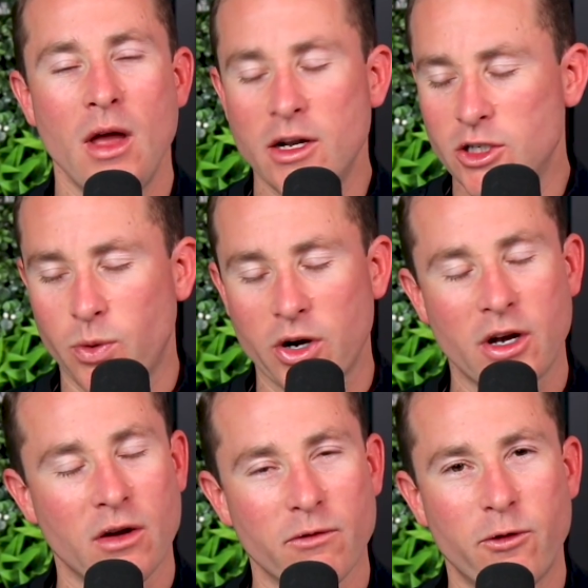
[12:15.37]
Just wanted to
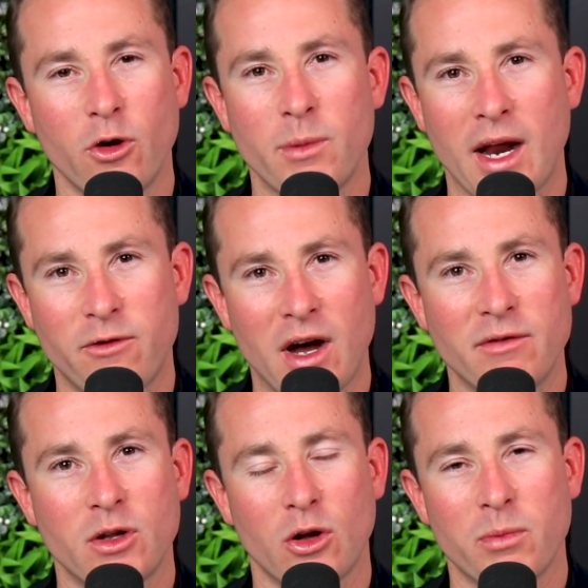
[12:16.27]
confirm that our 5
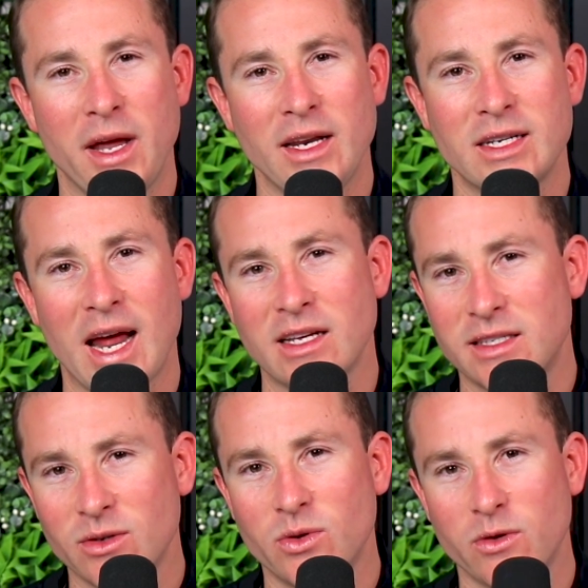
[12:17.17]
o'clock meeting today is
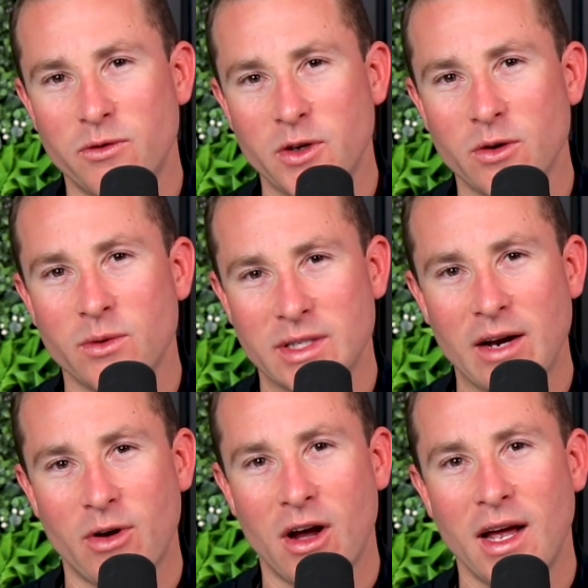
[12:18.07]
still good for you. Is
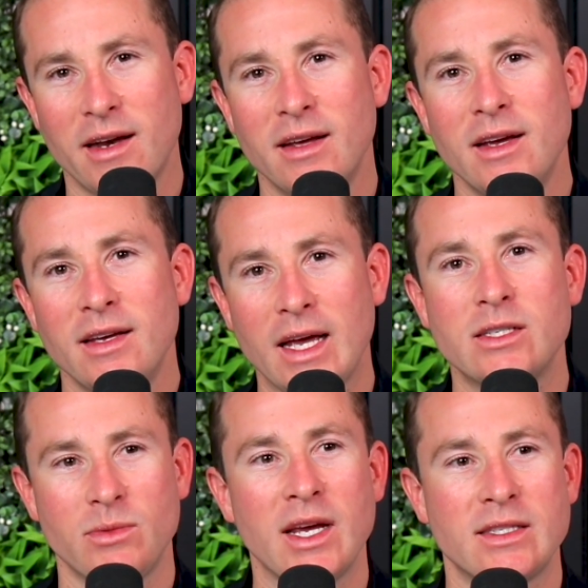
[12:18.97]
that right? Yes,
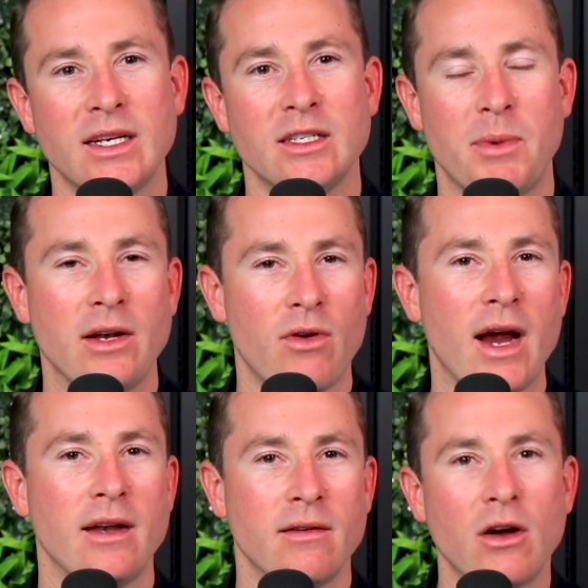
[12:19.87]
it is, Ben.
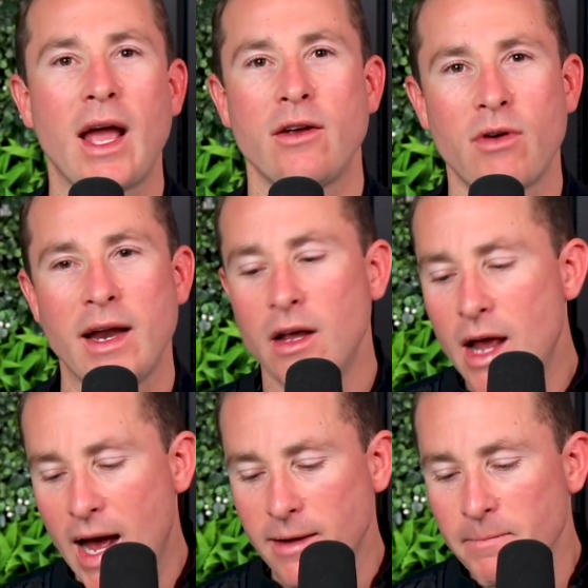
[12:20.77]
Great. Okay, great.
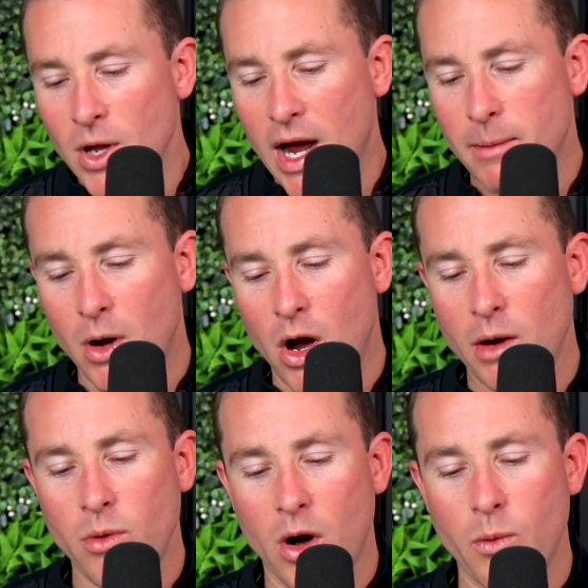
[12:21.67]
Hey, I
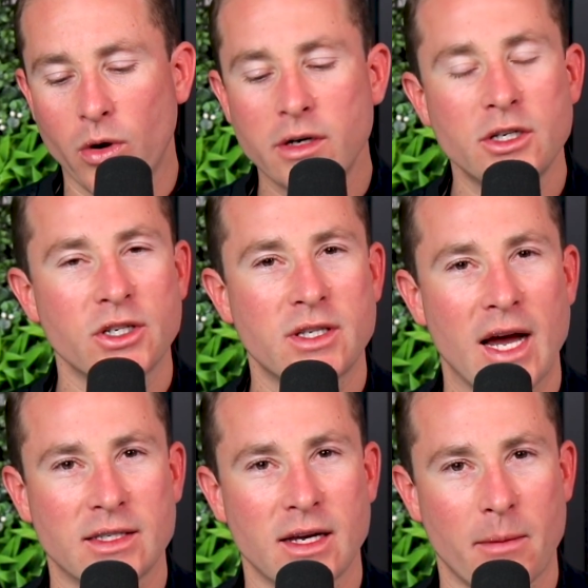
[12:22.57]
wanted to just
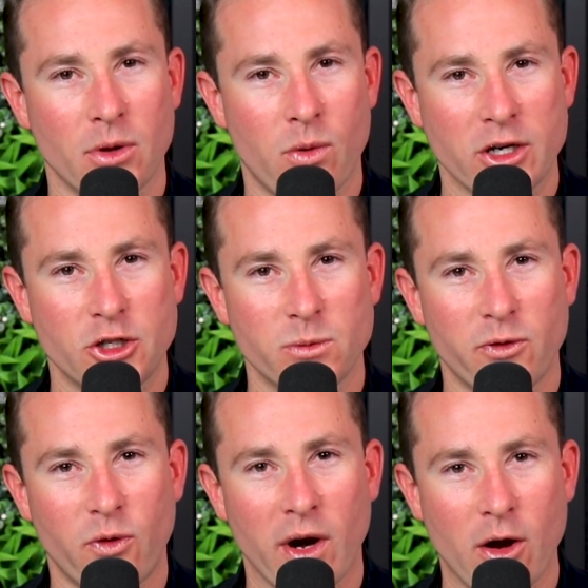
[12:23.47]
ask a couple of questions
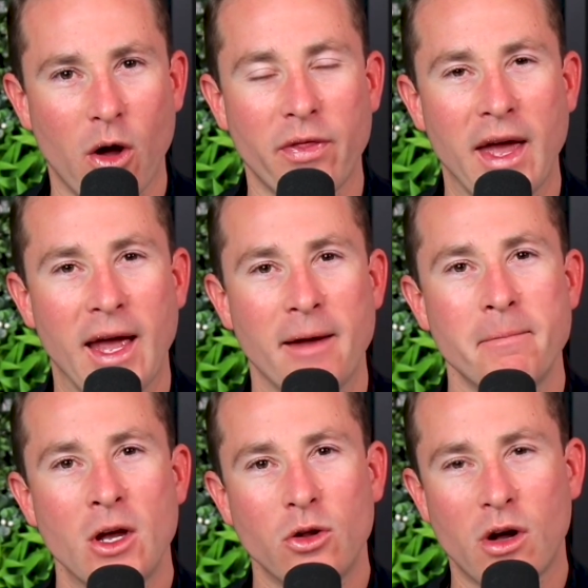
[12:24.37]
before I got there.
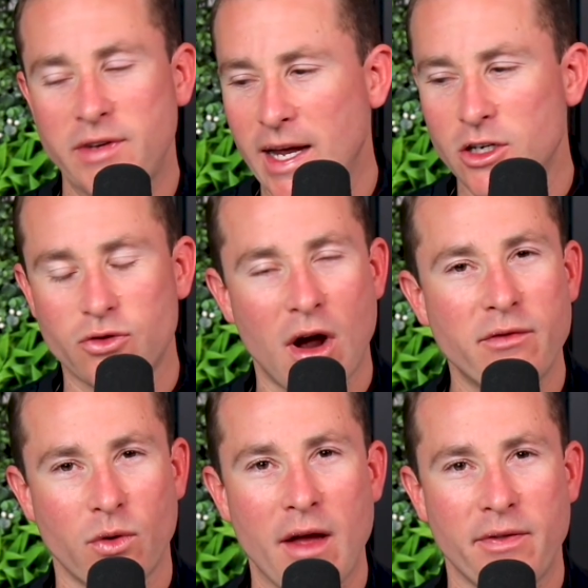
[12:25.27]
Look, I've taken a
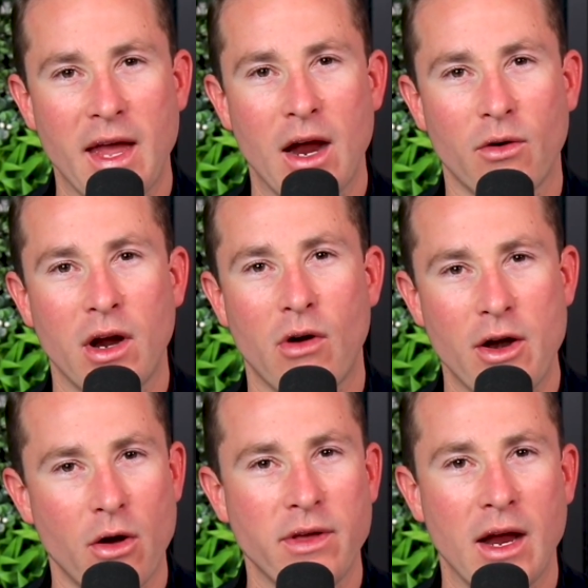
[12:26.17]
drive around the area. I
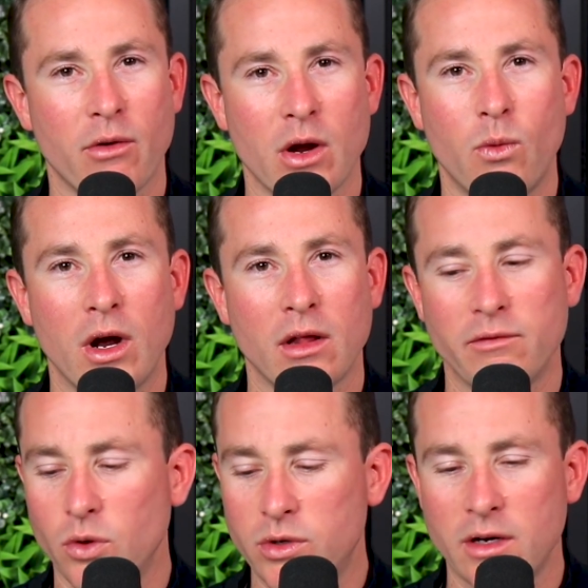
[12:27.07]
know the area well.
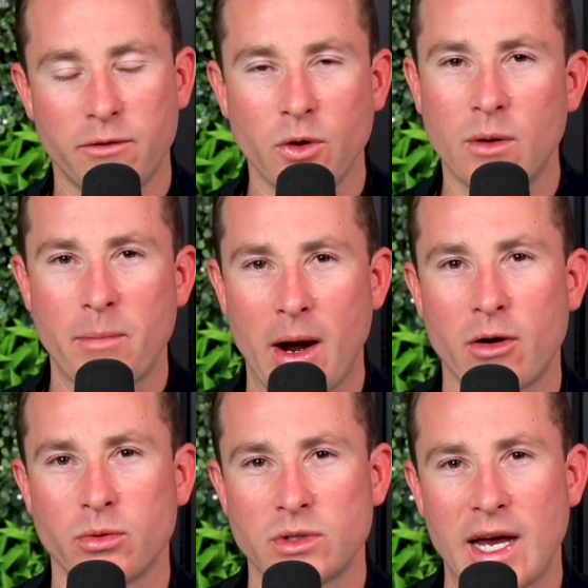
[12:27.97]
I've looked at a few
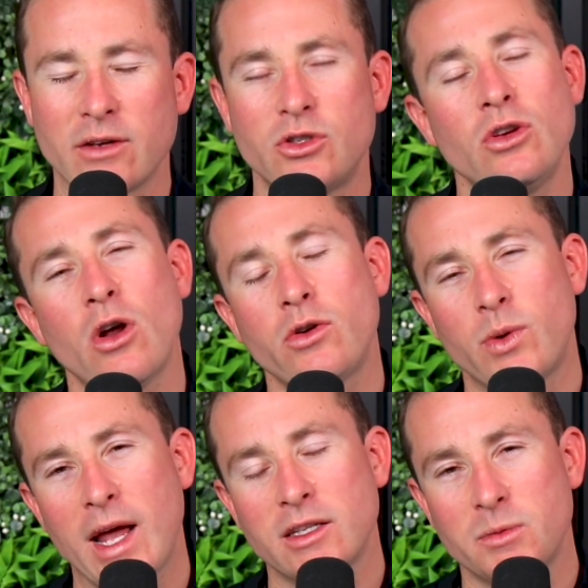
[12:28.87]
comparable sales. Do you know
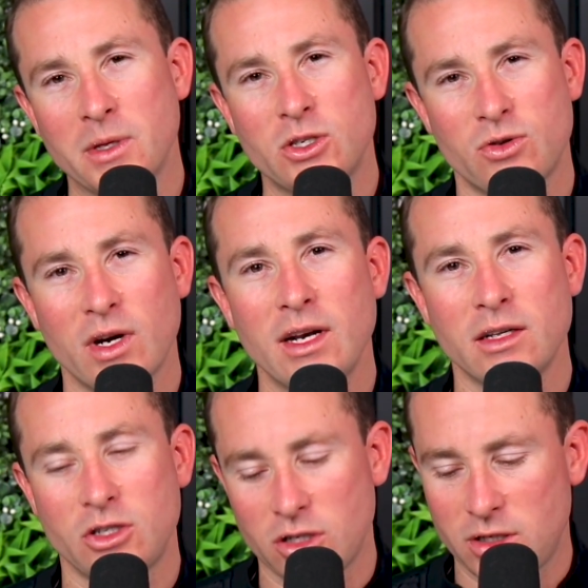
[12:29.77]
28 Smith Street?
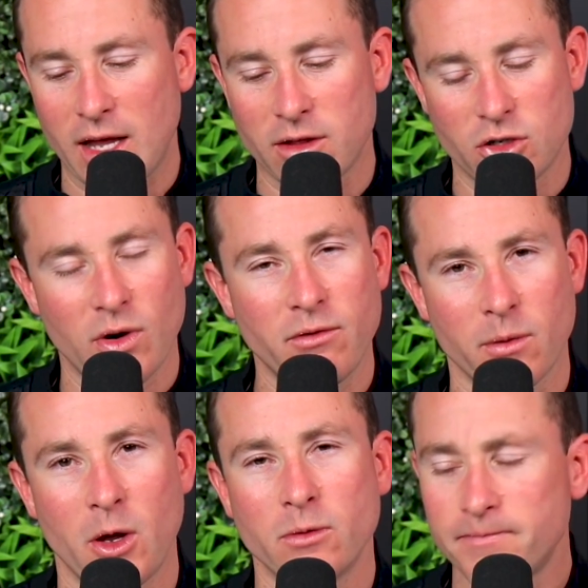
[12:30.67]
It's just down the street
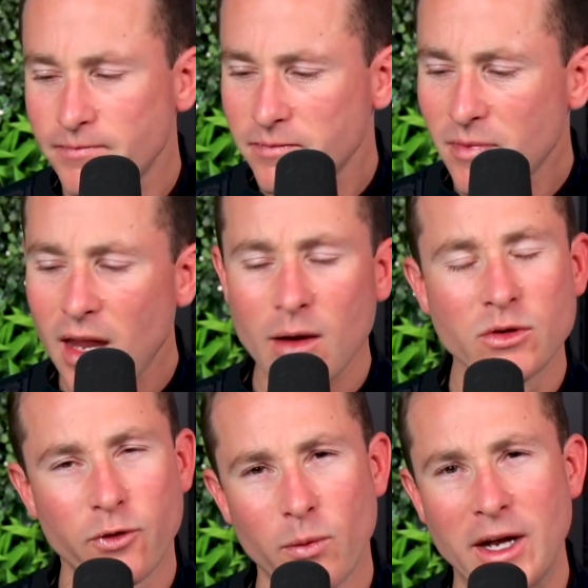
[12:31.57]
from you. It
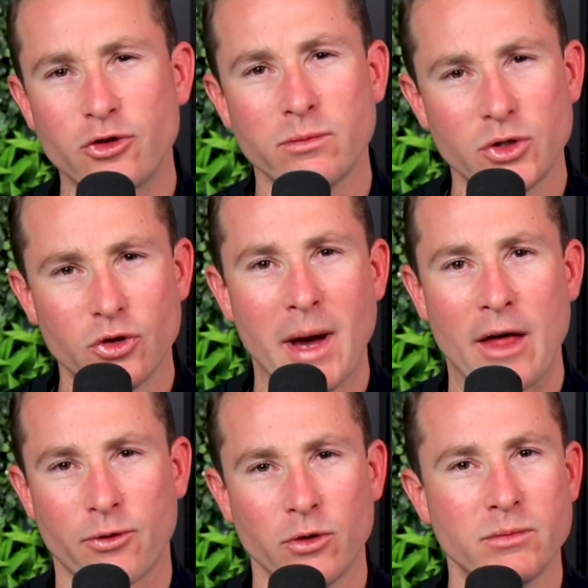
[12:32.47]
was 4 bedrooms, 2
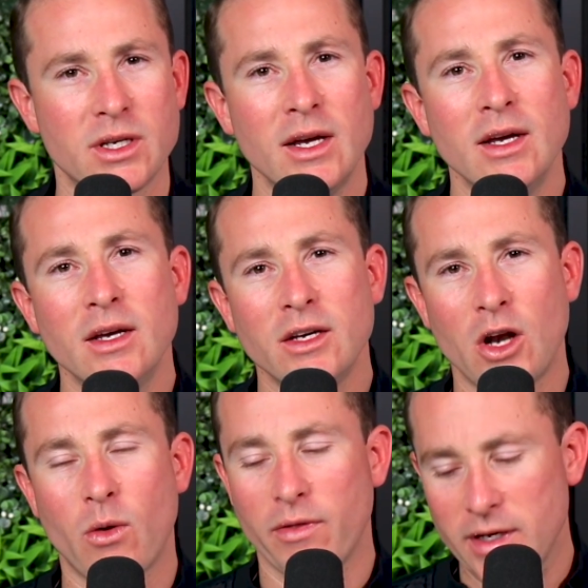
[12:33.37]
bathrooms.
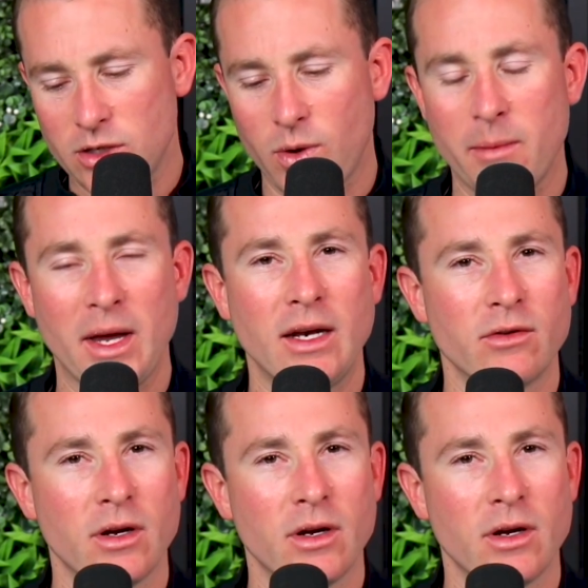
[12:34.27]
On this square feet.